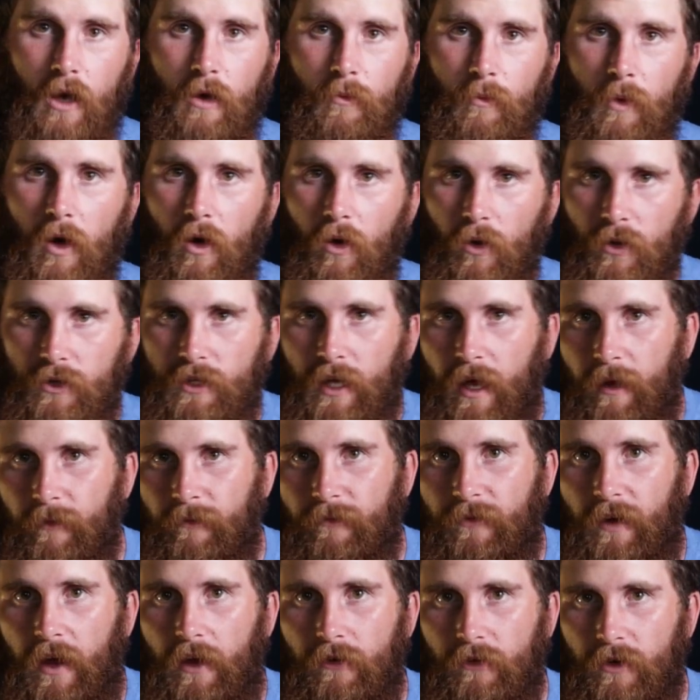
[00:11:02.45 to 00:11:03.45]
My all-time
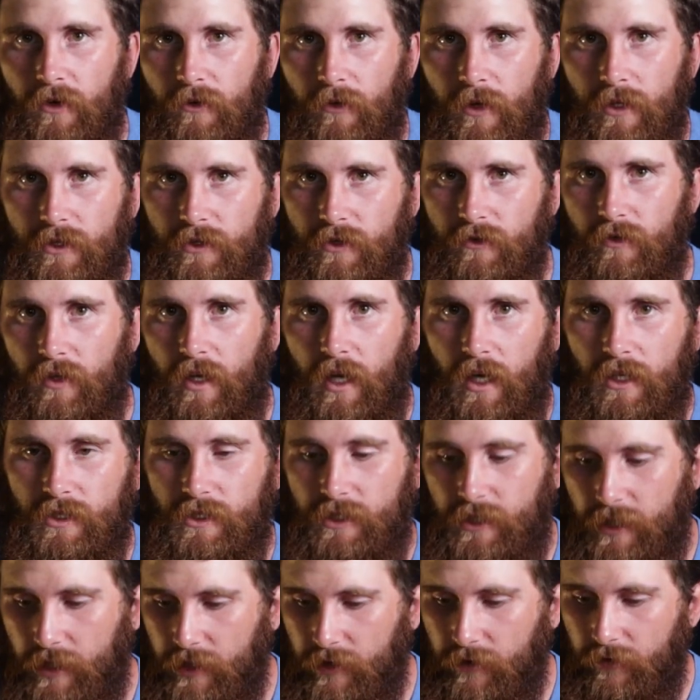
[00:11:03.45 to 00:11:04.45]
favorite ones that you guys
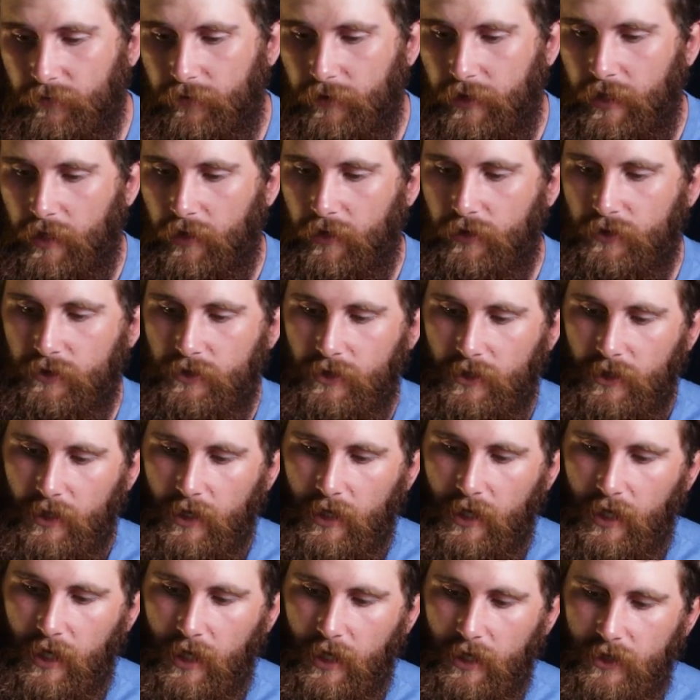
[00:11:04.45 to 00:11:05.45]
have seen in the videos
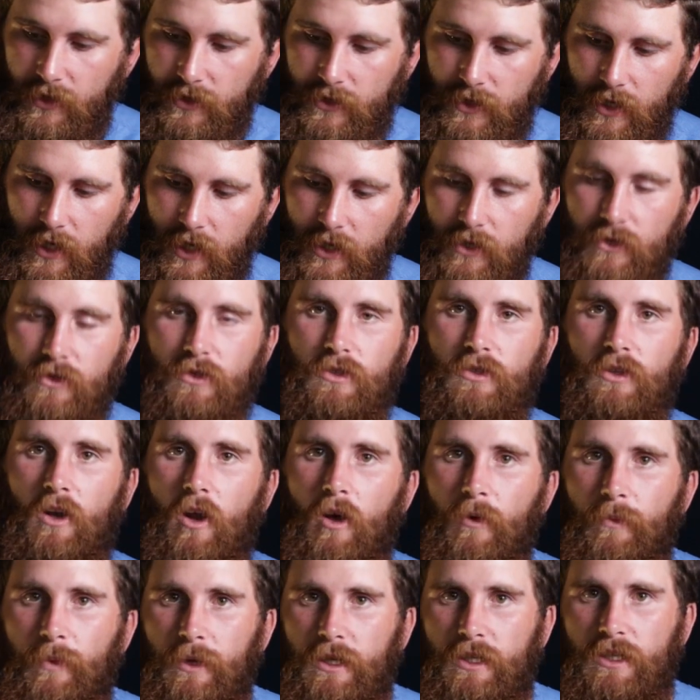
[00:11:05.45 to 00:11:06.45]
is
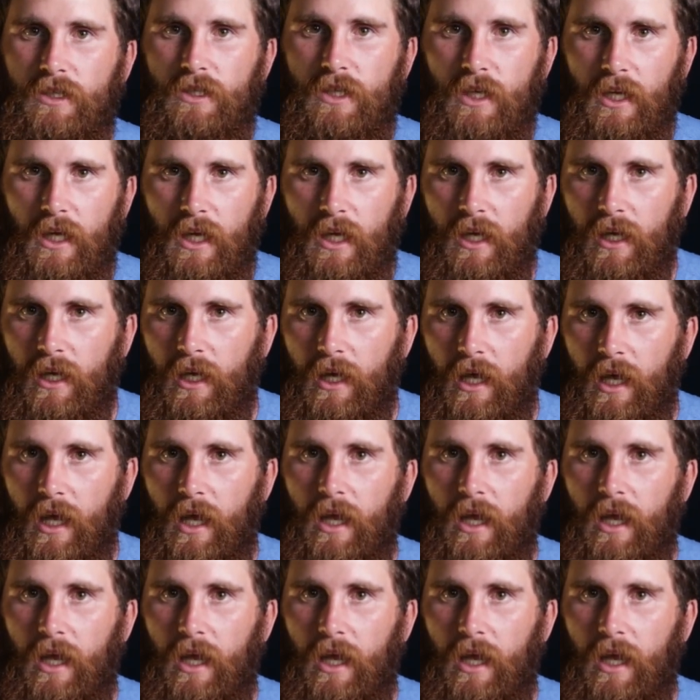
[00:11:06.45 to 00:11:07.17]
slow pitch jigging.